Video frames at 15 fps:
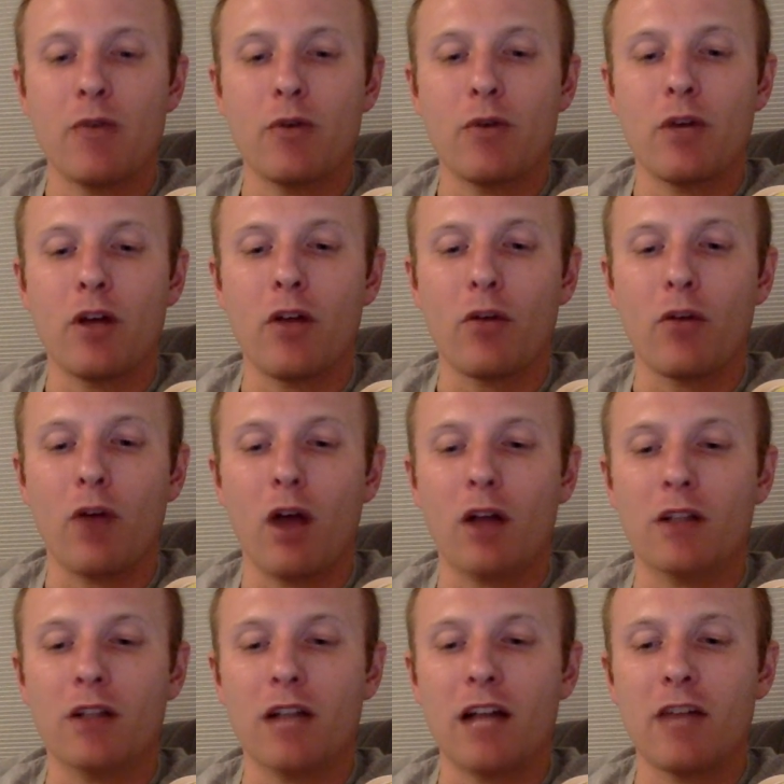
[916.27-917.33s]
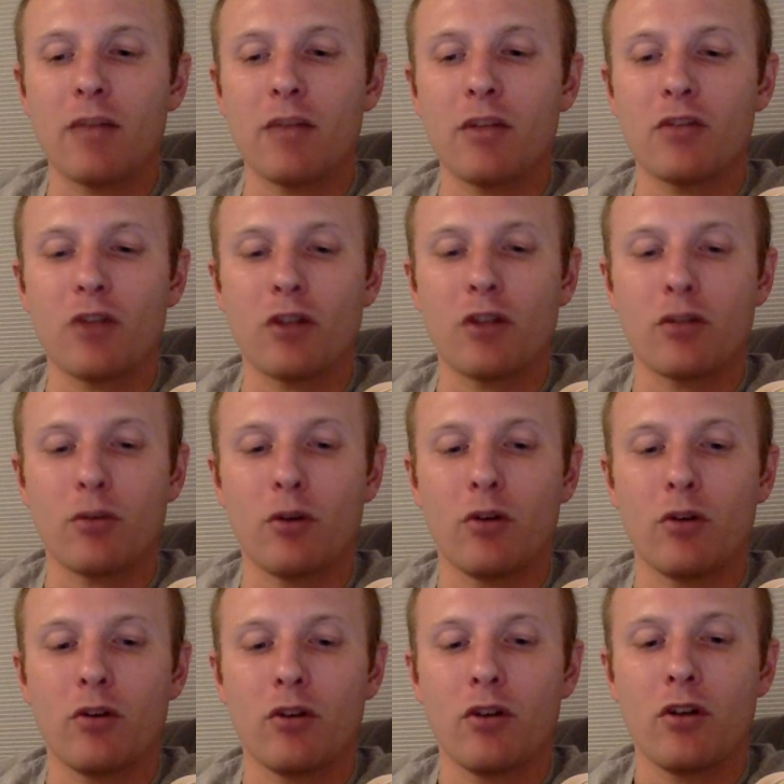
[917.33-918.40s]
If you get on the wrong side of Miss
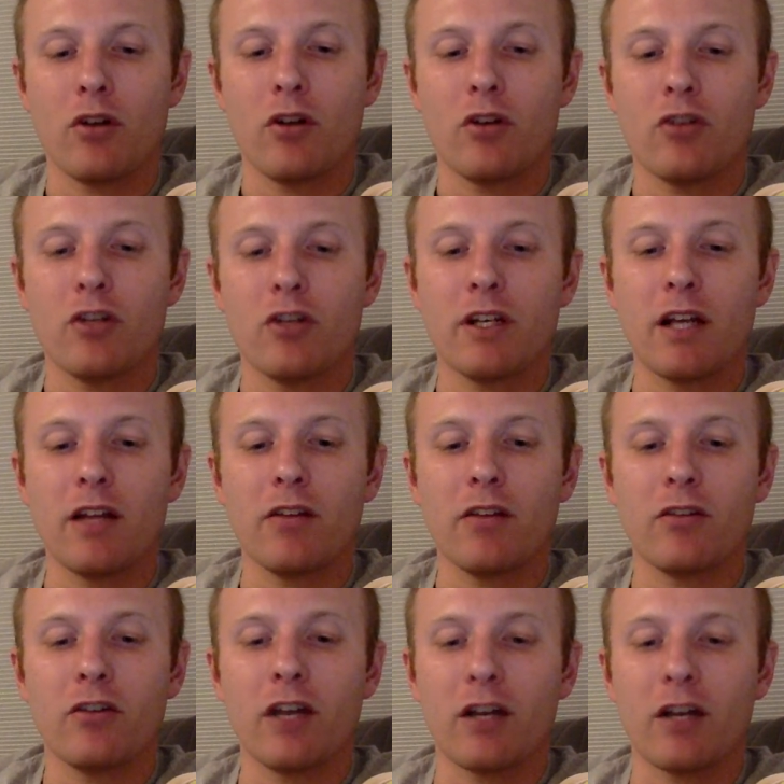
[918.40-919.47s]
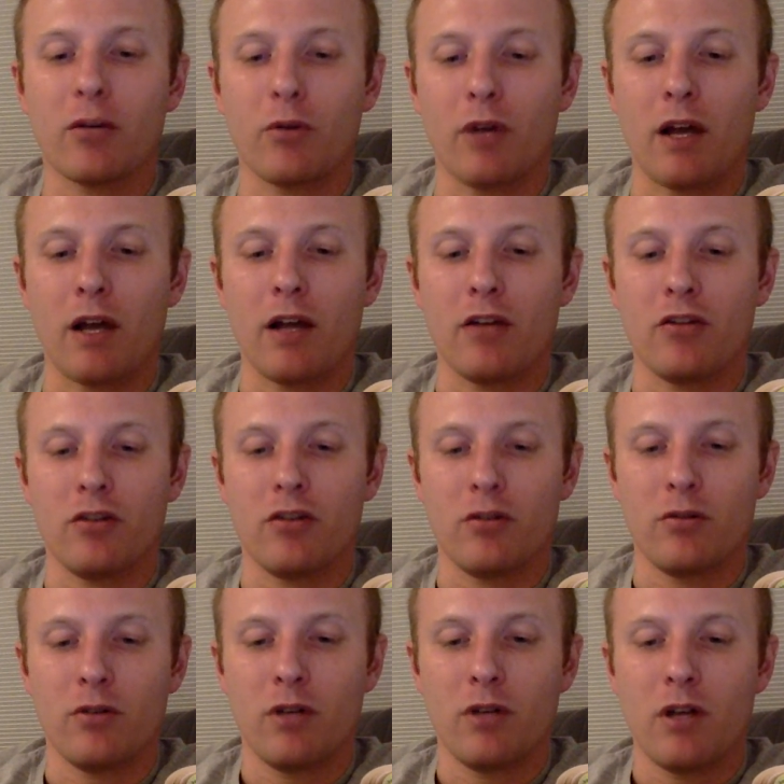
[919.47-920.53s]
Trunchbull, she can liquidize
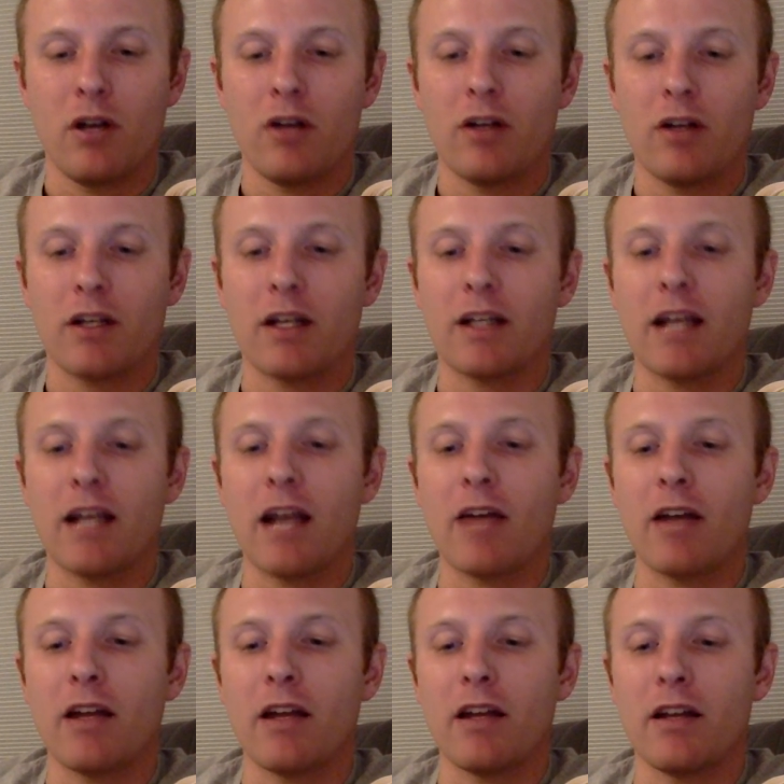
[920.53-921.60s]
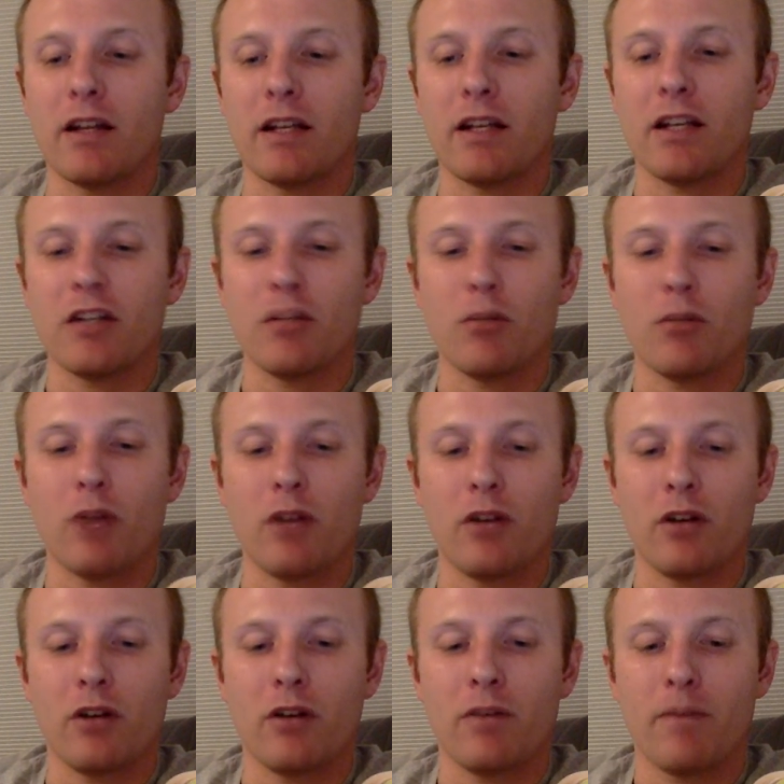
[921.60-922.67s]
you like a carrot in a kitchen
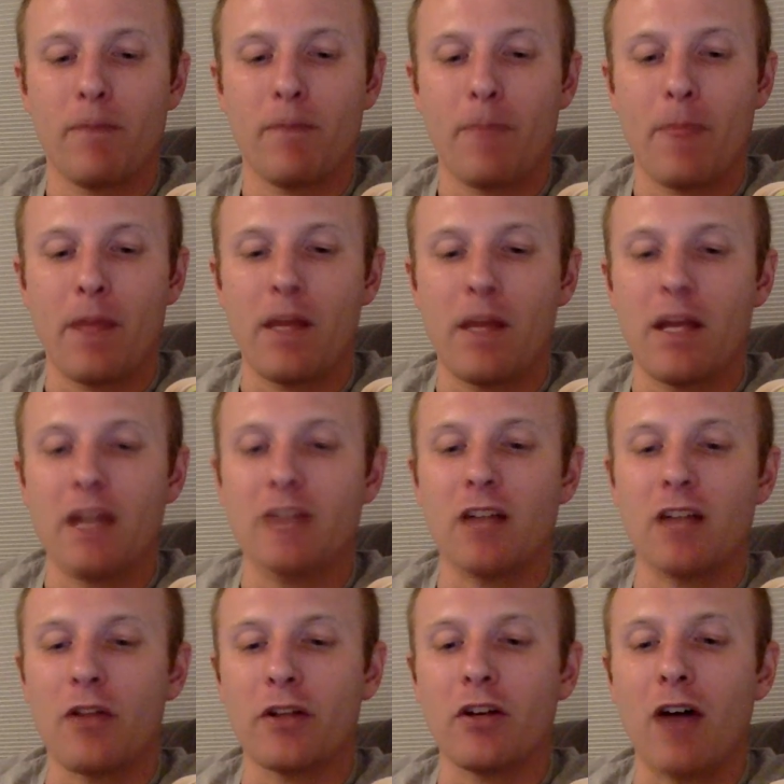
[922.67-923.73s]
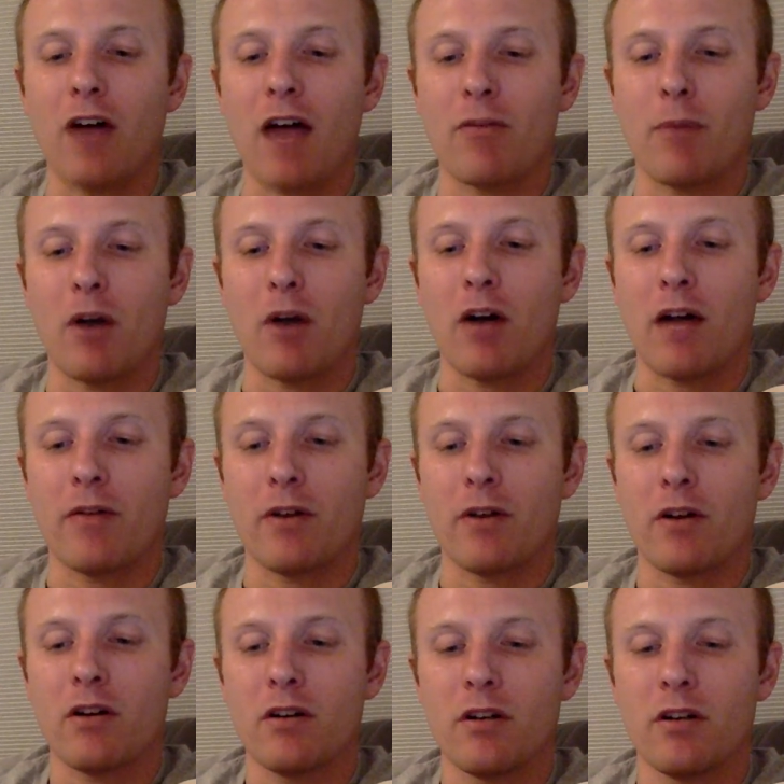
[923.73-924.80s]
blender. It's nothing to laugh about,
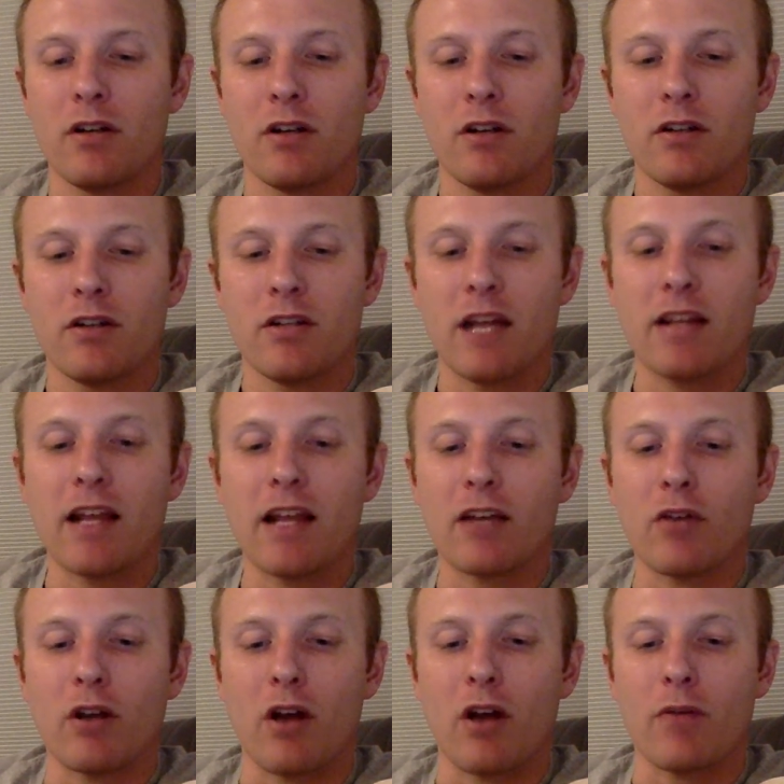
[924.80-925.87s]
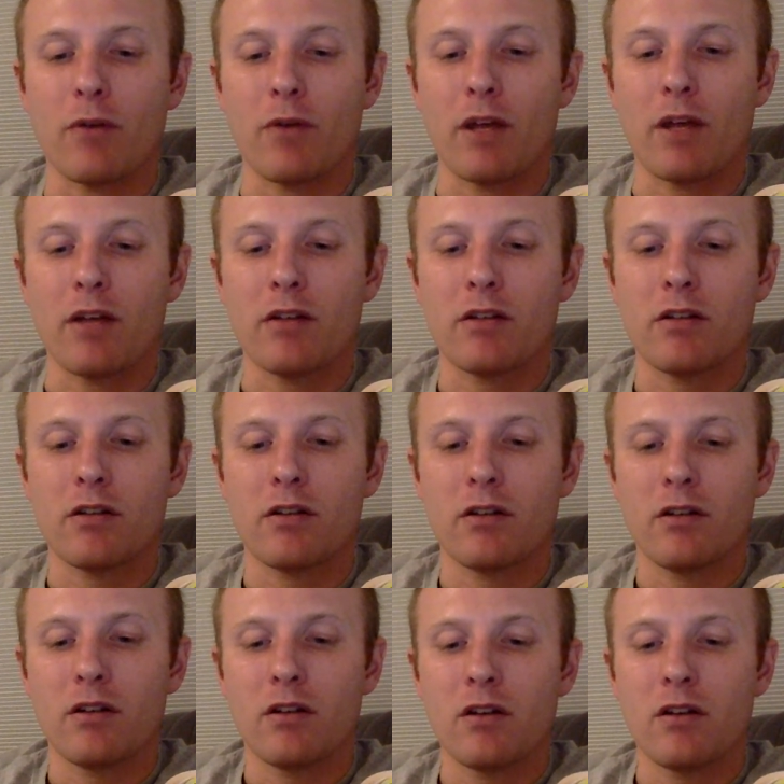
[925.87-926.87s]
Lavender. Take that grin off your face.